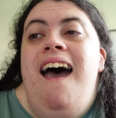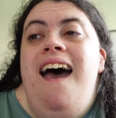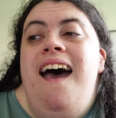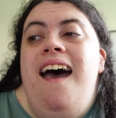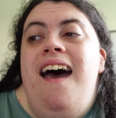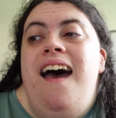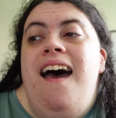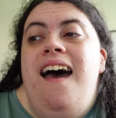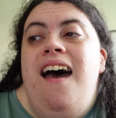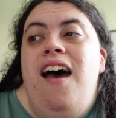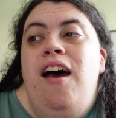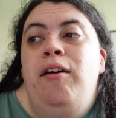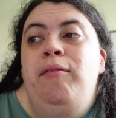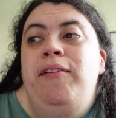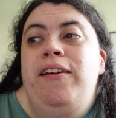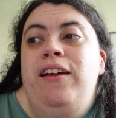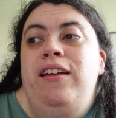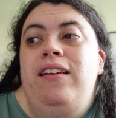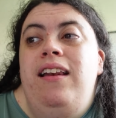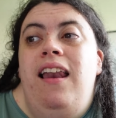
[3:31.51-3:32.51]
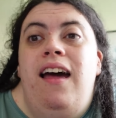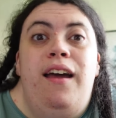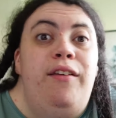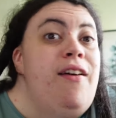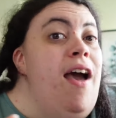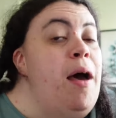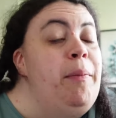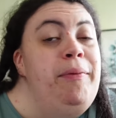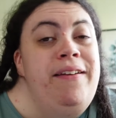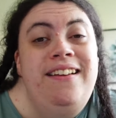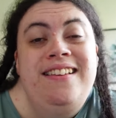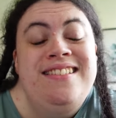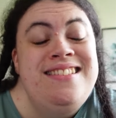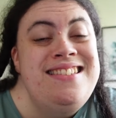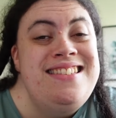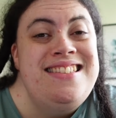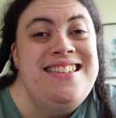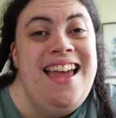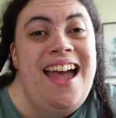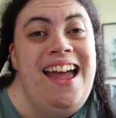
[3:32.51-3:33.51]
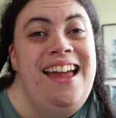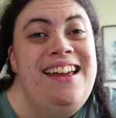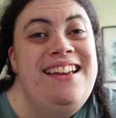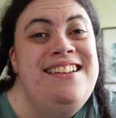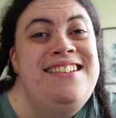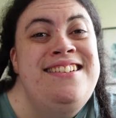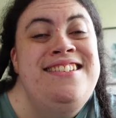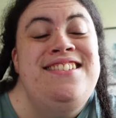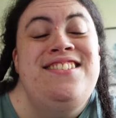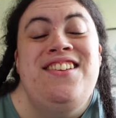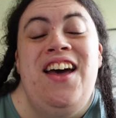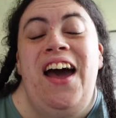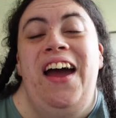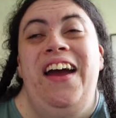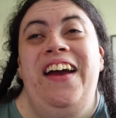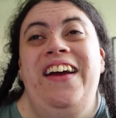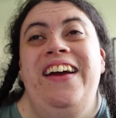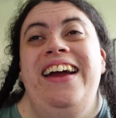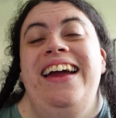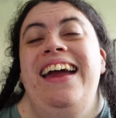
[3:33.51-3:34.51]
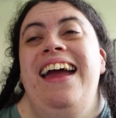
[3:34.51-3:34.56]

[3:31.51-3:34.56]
but life happens. So